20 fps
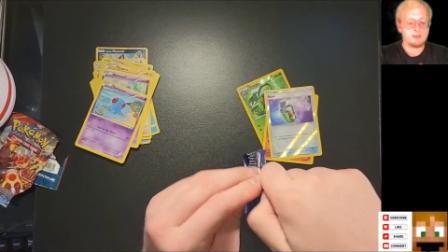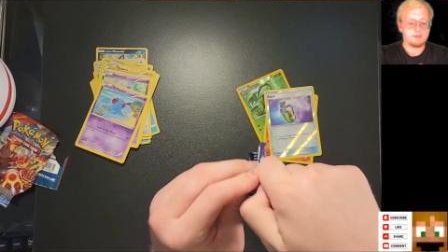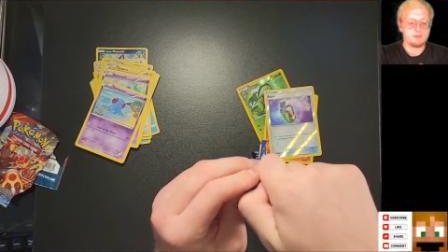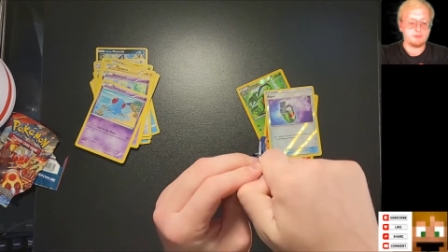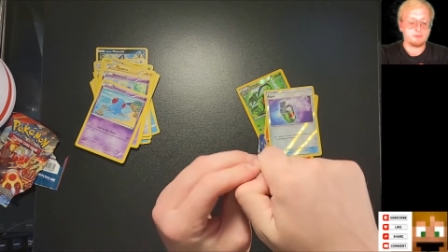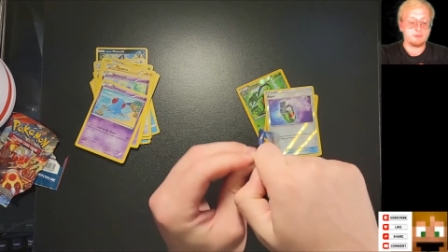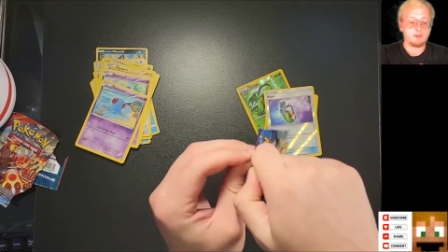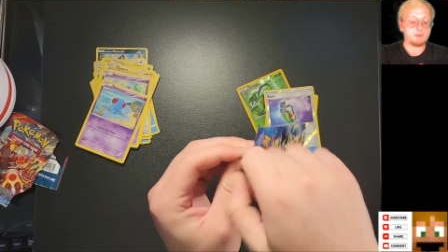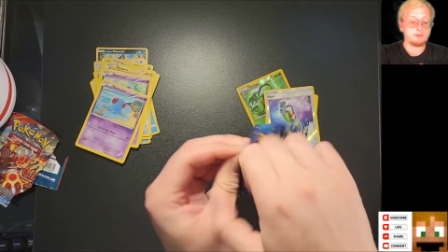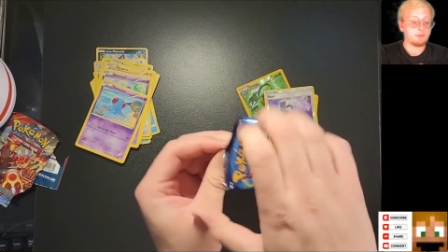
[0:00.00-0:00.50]

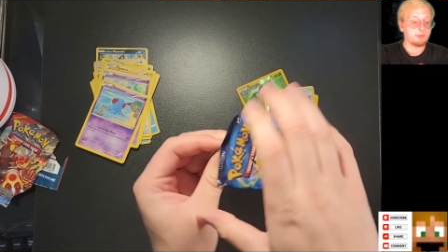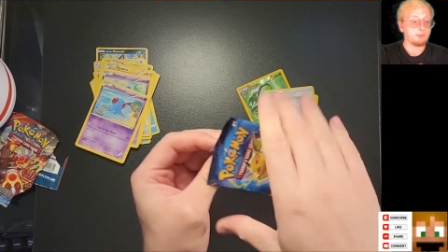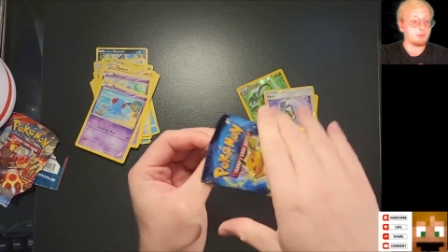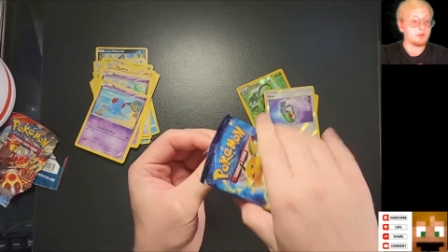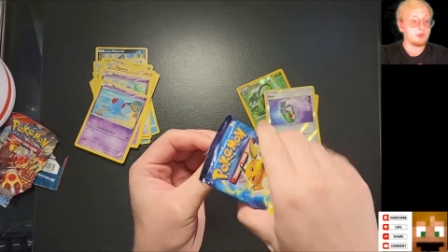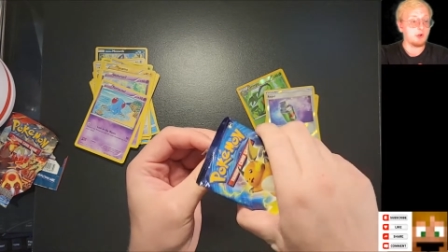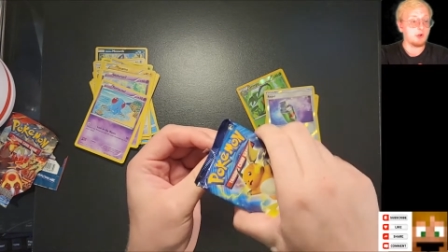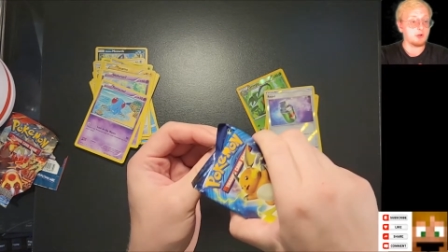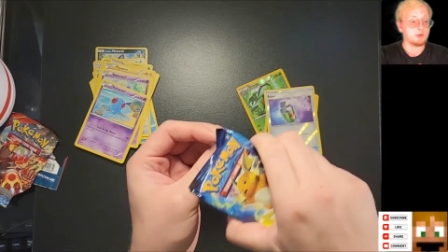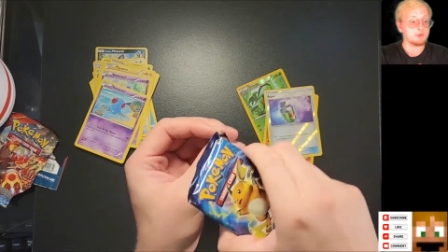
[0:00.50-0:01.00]
This is a
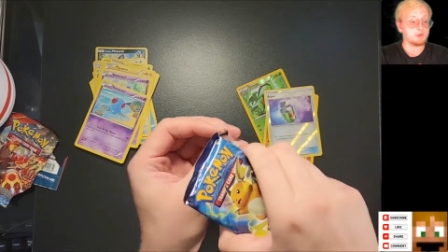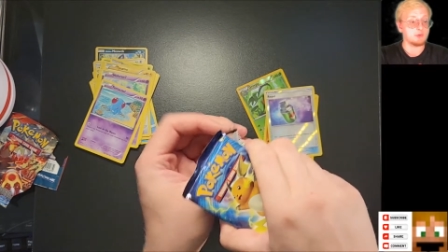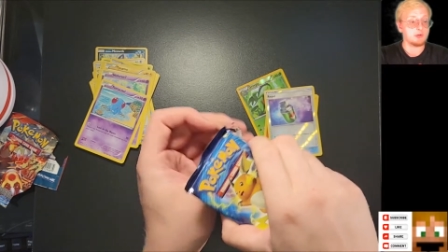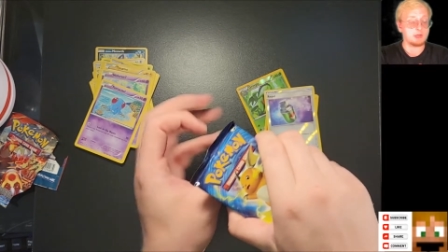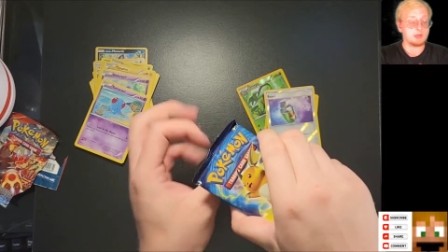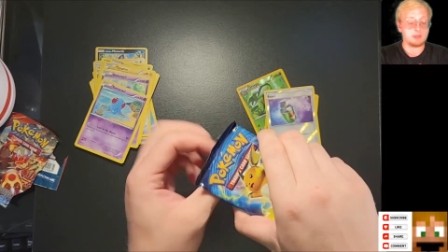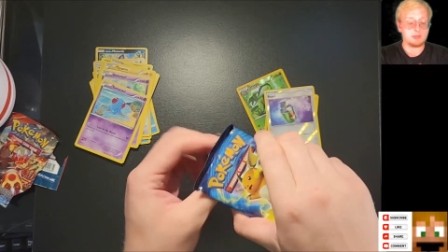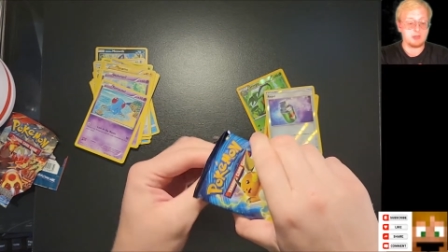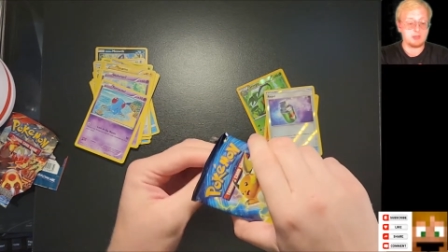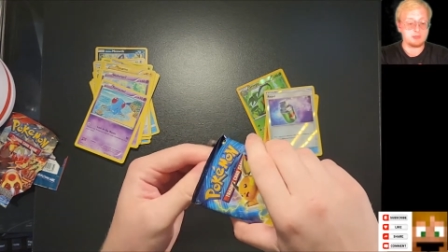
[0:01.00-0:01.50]
three-card
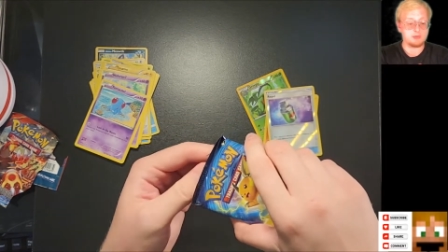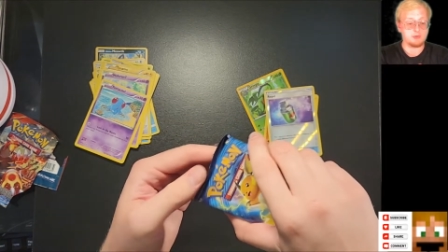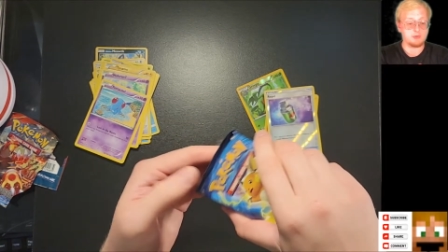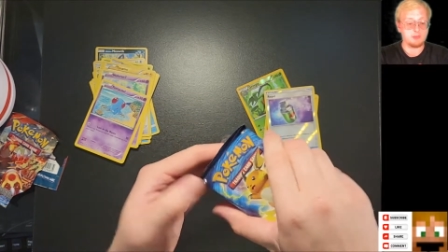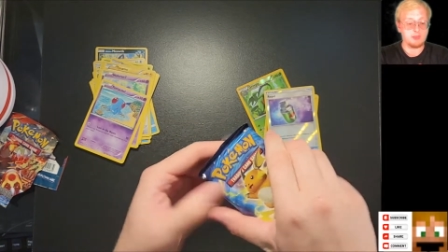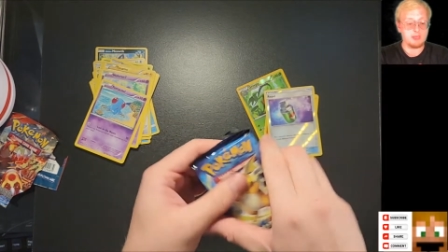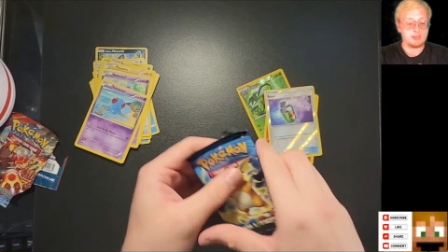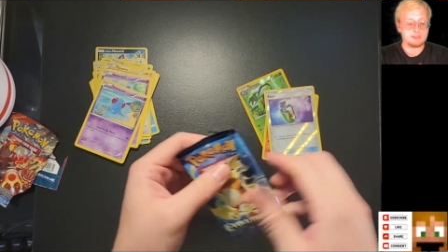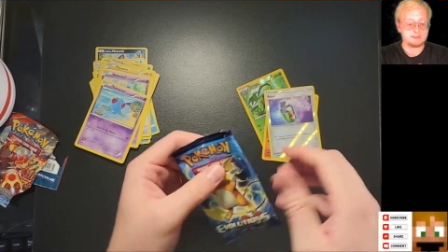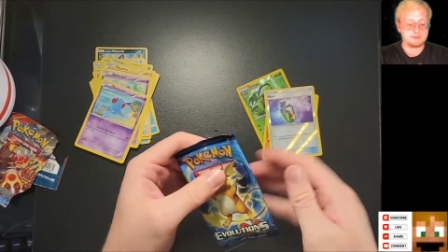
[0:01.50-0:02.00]
trick. I know
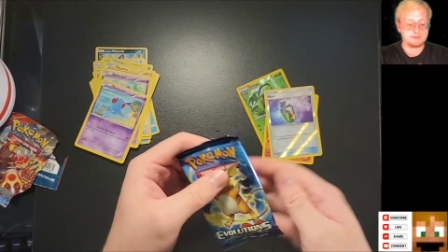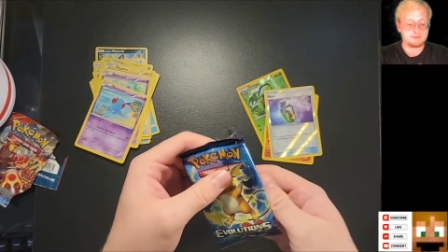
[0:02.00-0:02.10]
that.